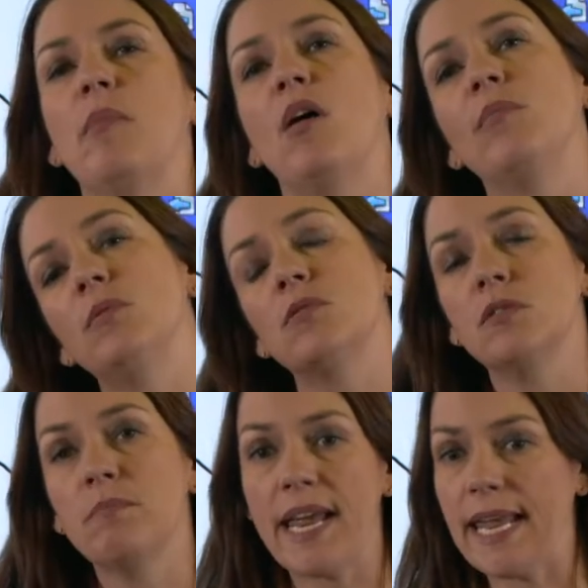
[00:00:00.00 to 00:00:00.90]
of
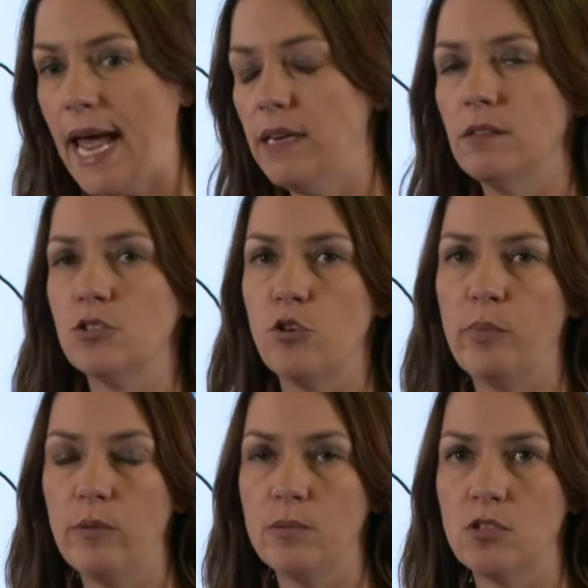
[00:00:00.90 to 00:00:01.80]
marbles. Again, ask your
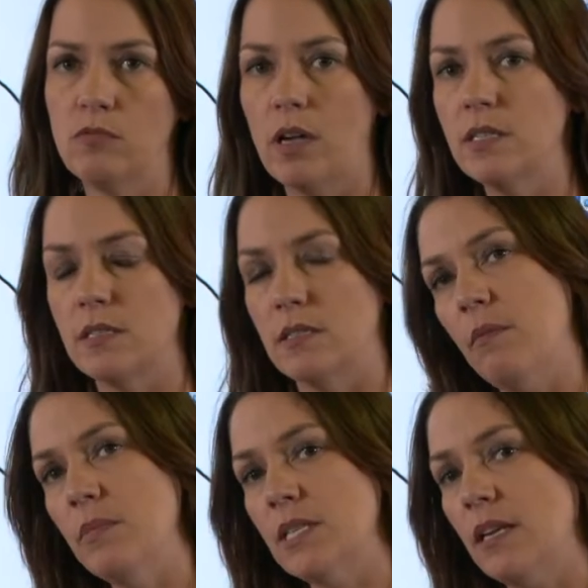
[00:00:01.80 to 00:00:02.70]
pupils to write this as a number